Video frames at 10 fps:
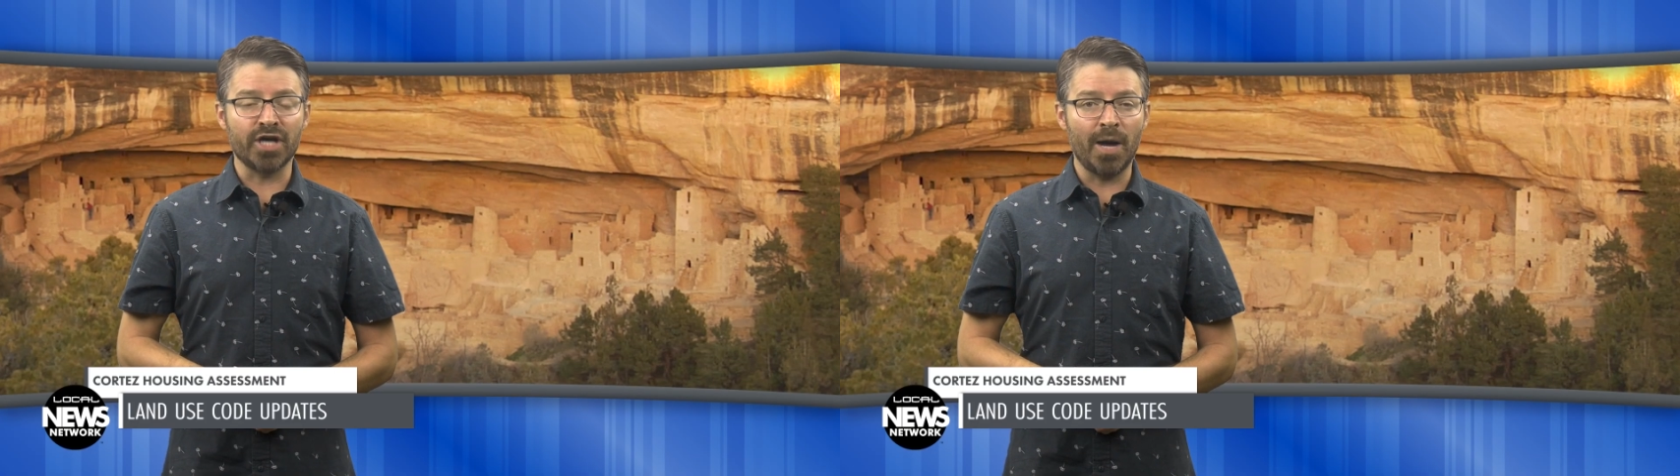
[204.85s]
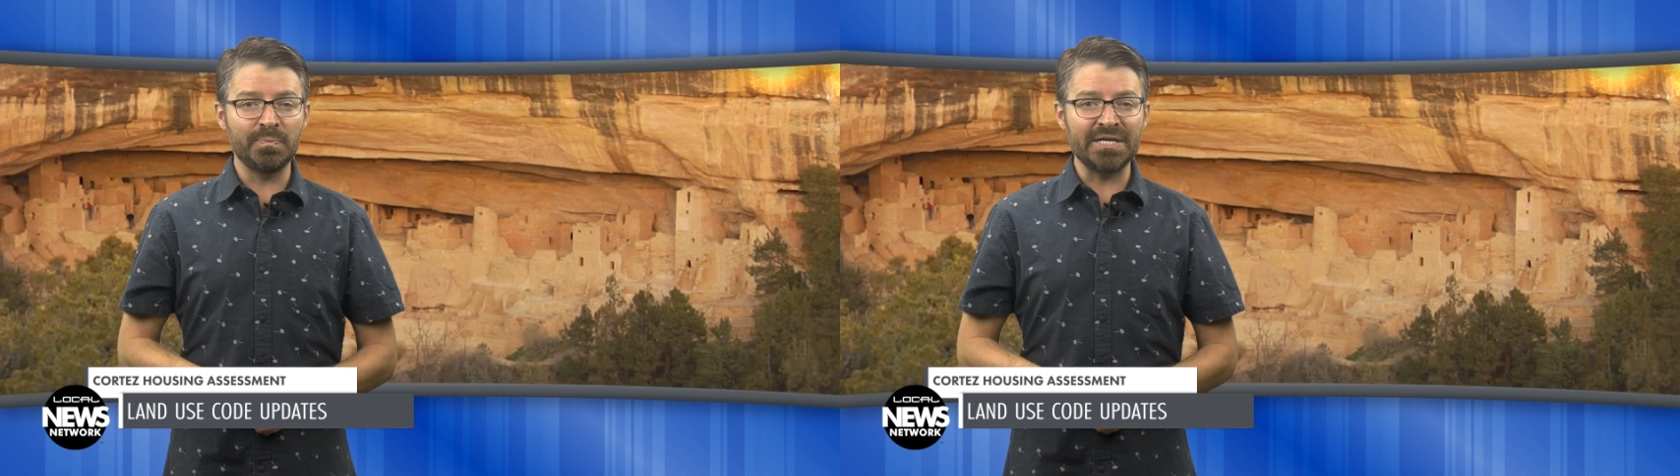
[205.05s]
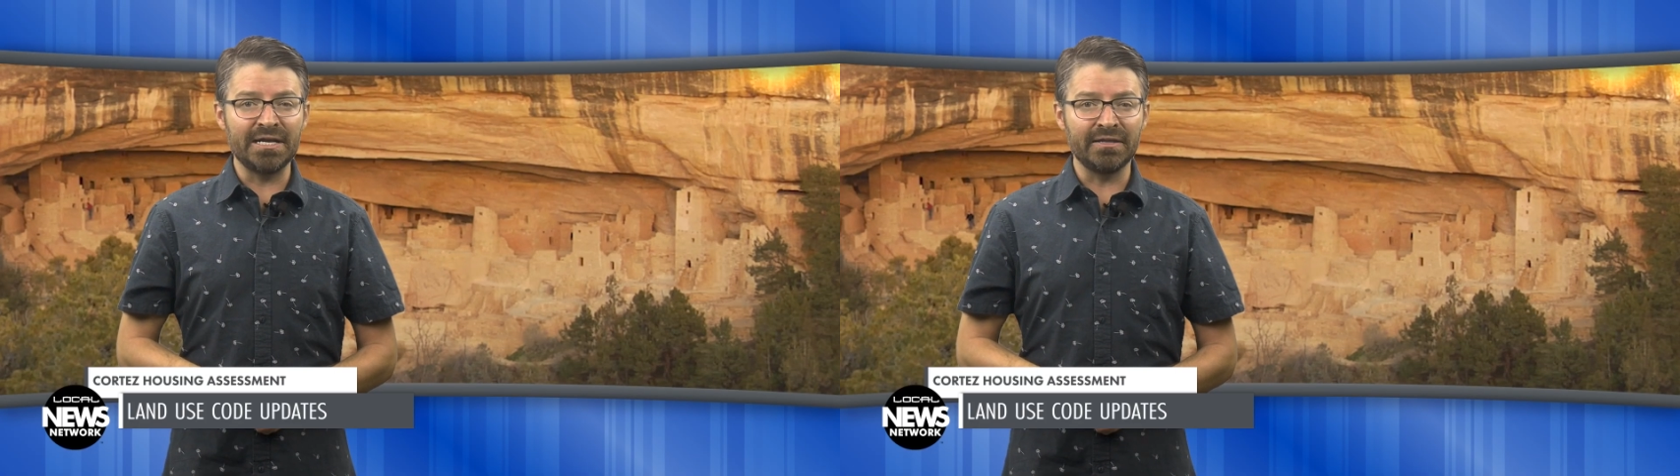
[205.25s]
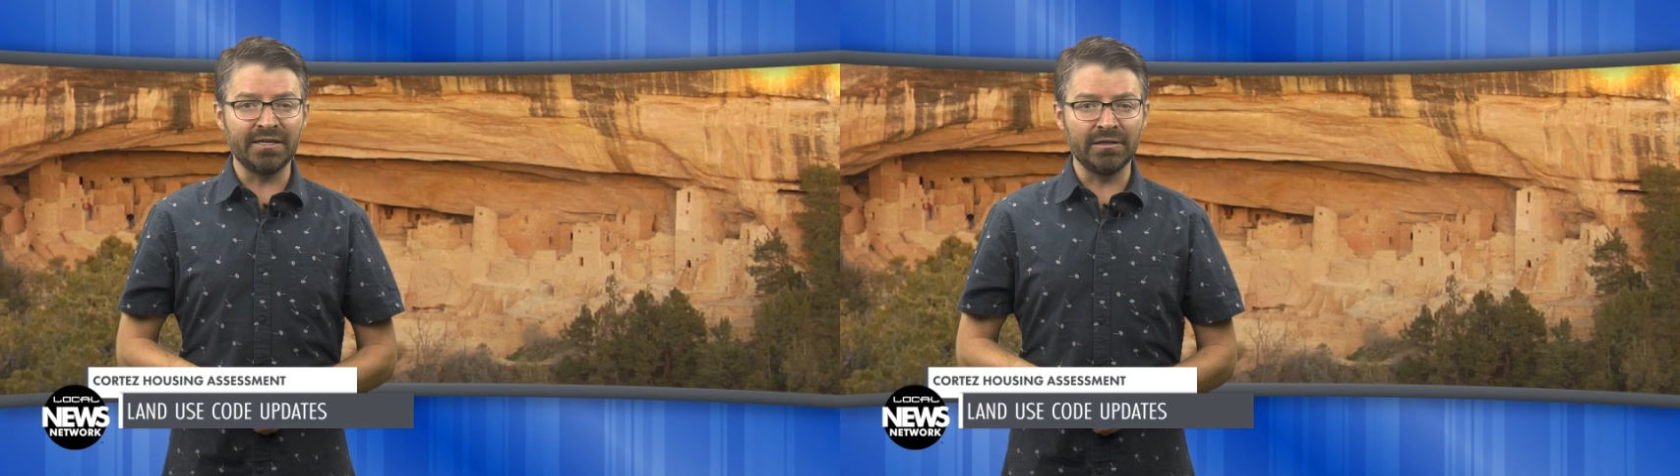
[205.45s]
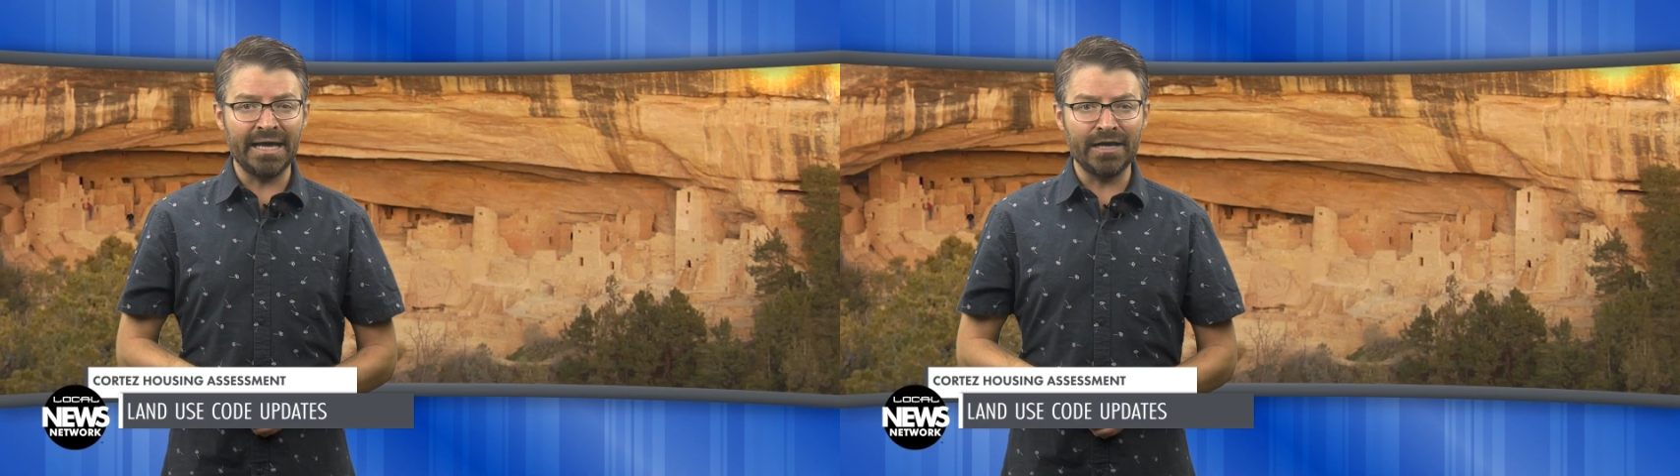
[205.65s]
updating
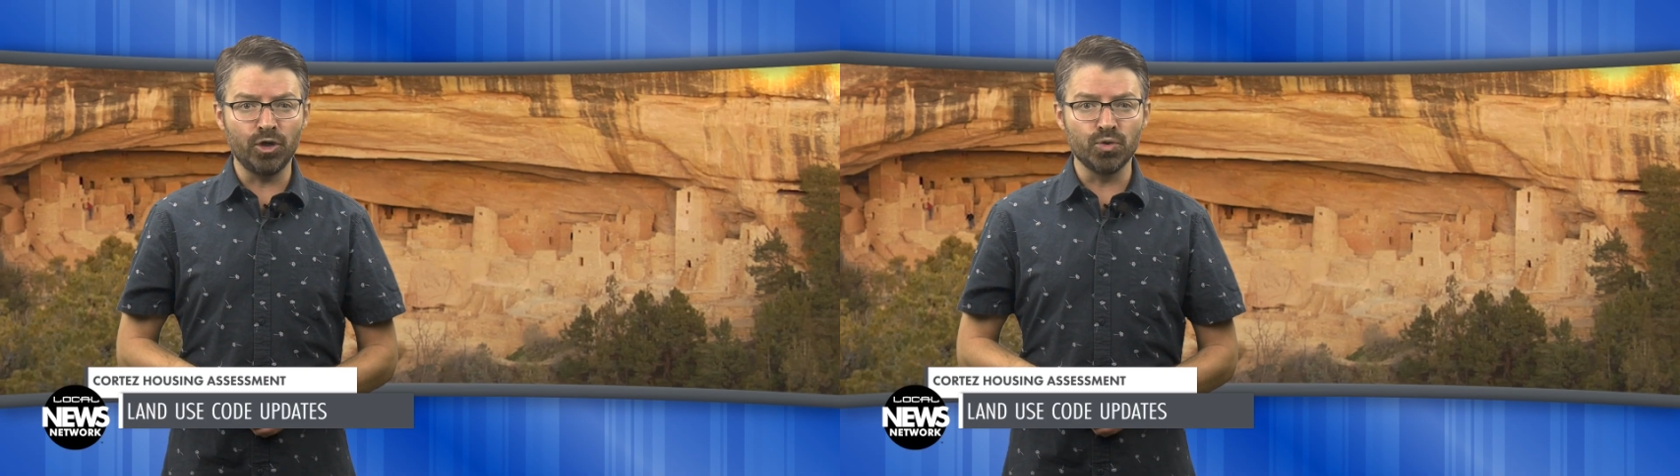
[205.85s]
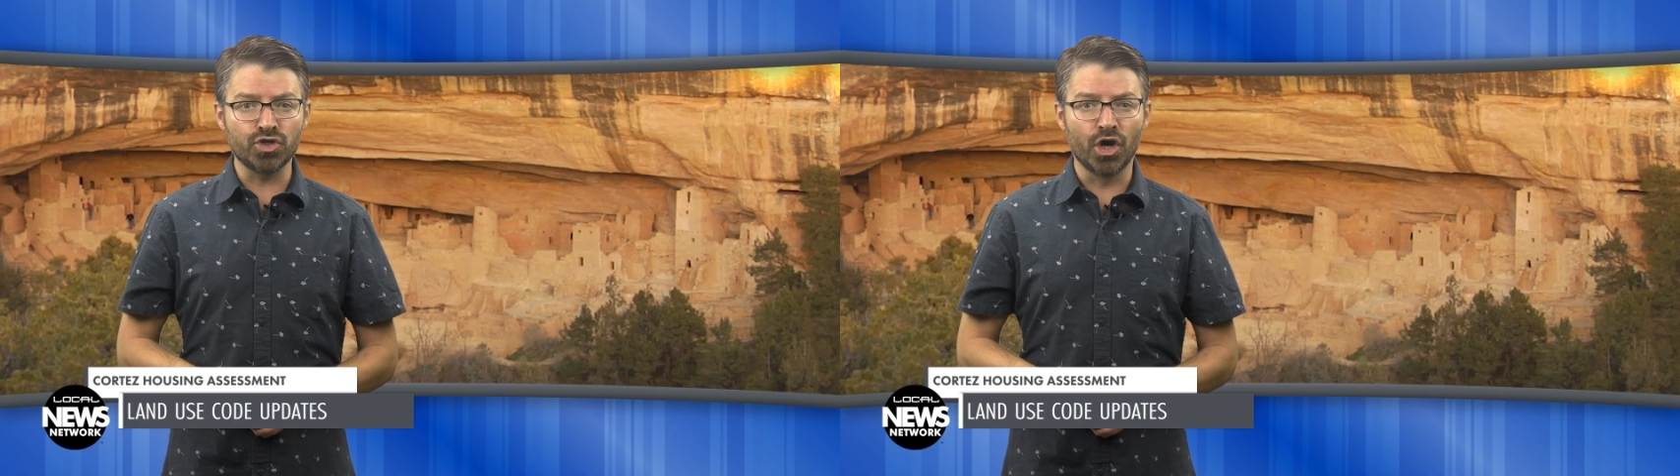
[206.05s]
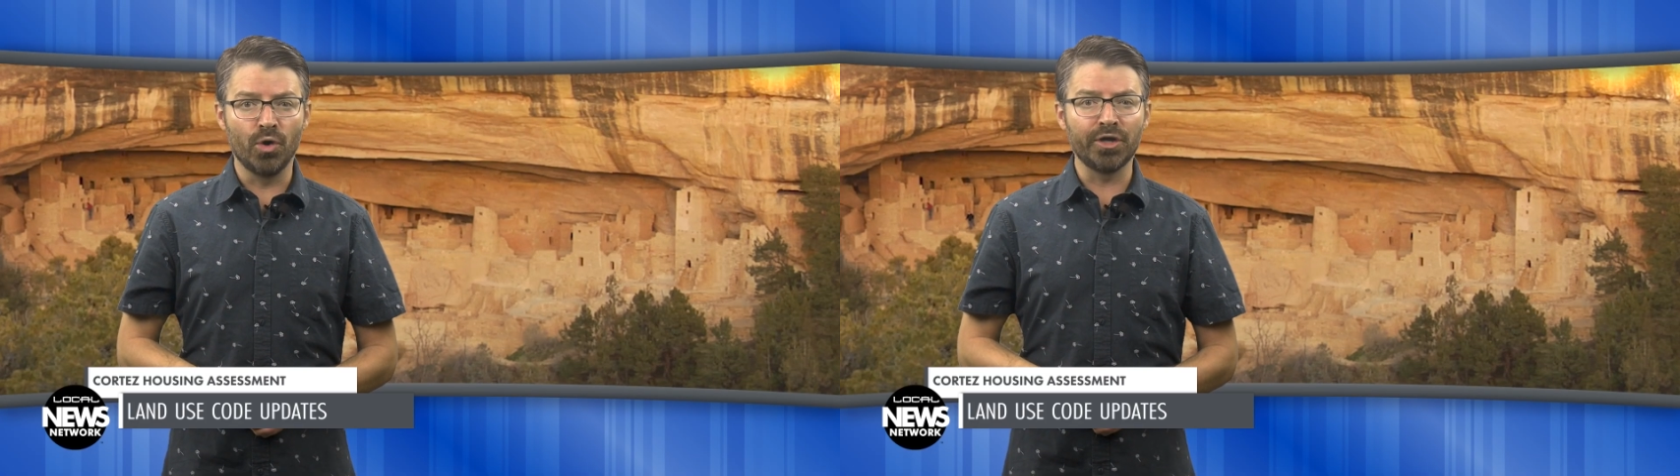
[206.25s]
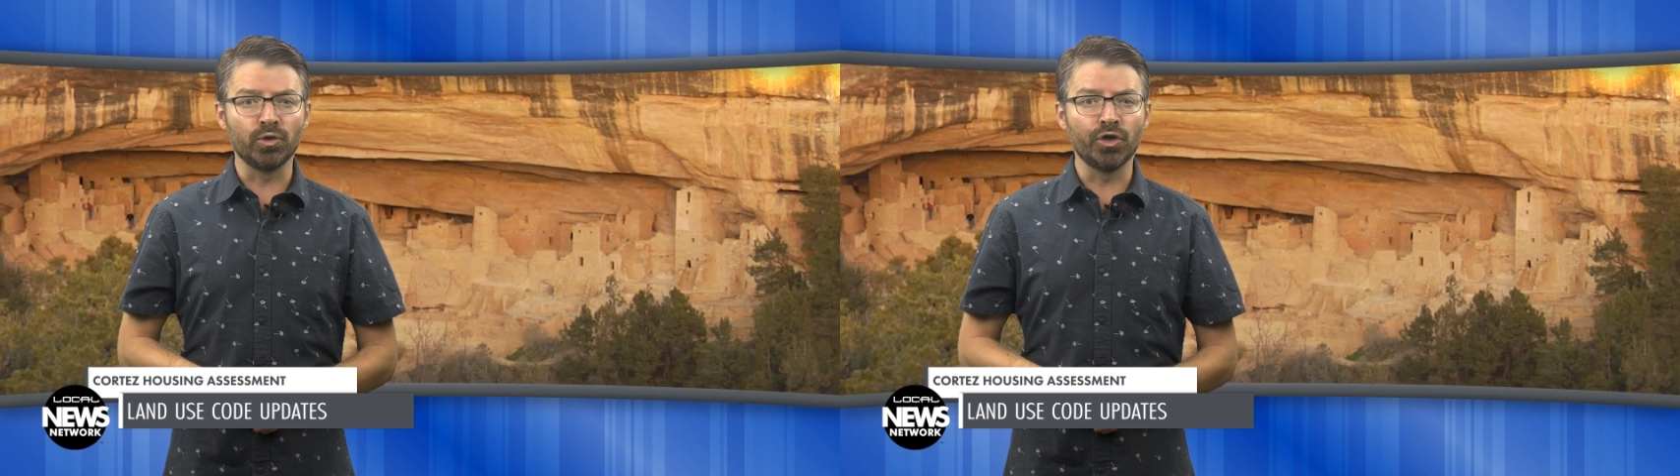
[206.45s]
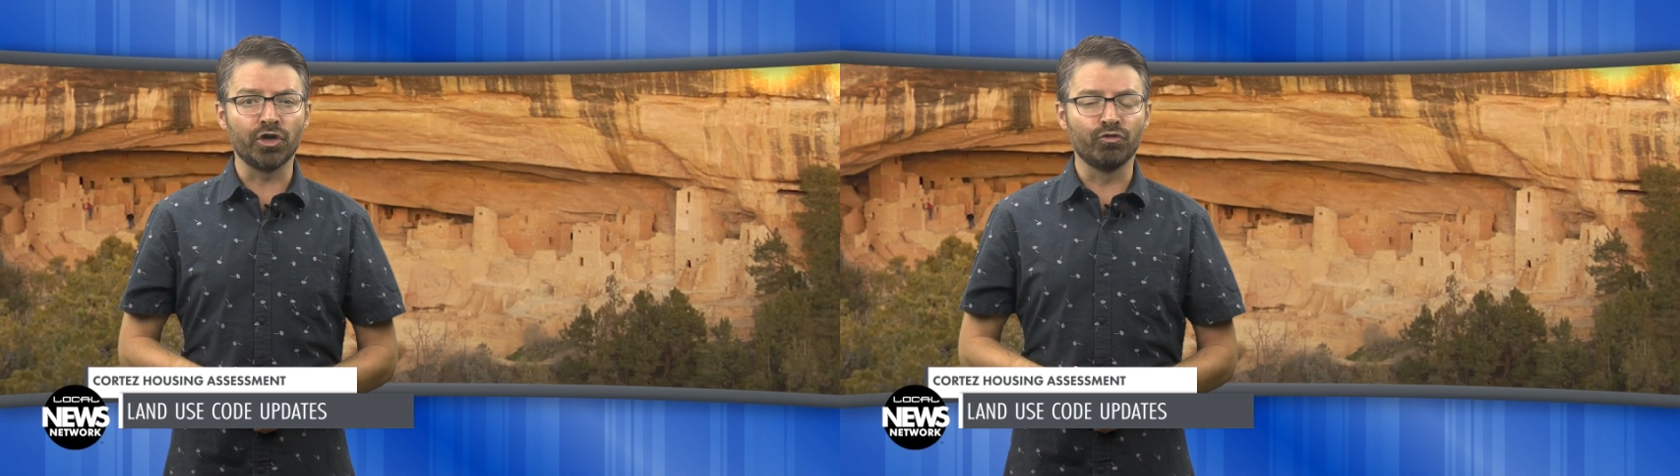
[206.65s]
the land use code and
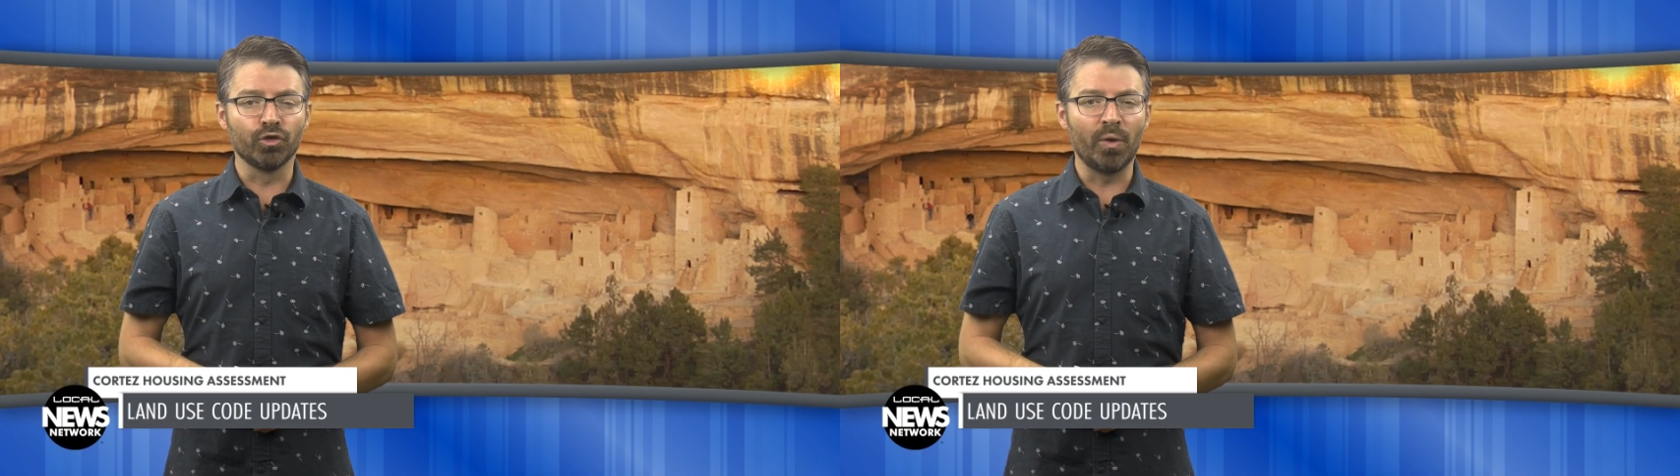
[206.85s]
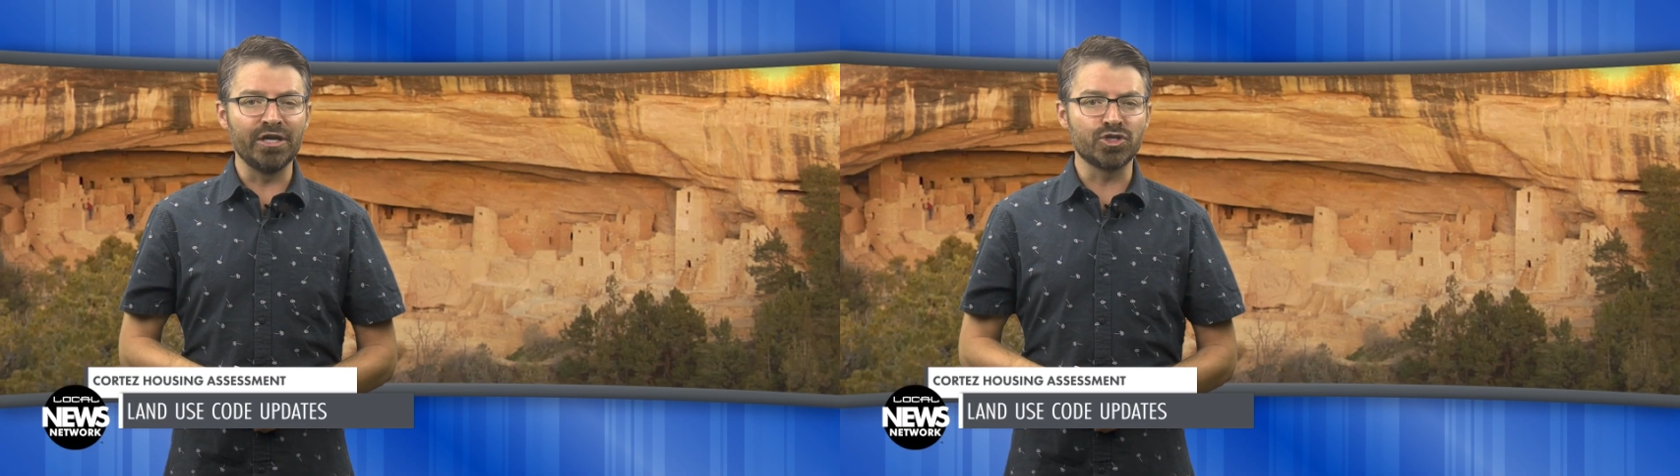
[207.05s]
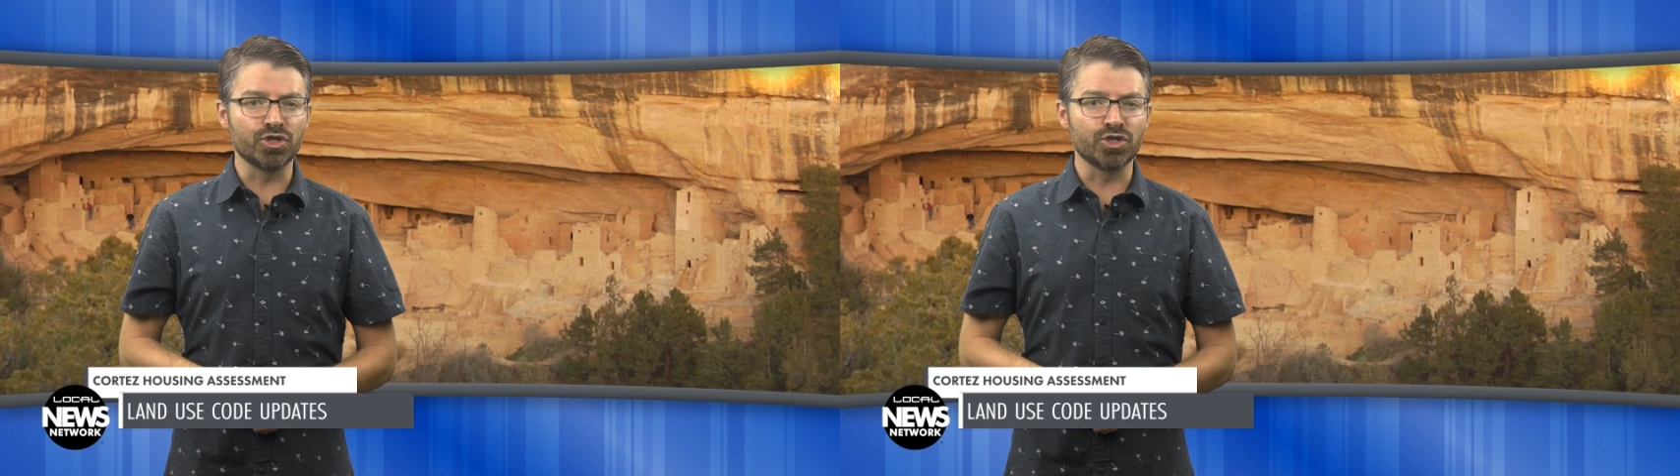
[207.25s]
looking for ways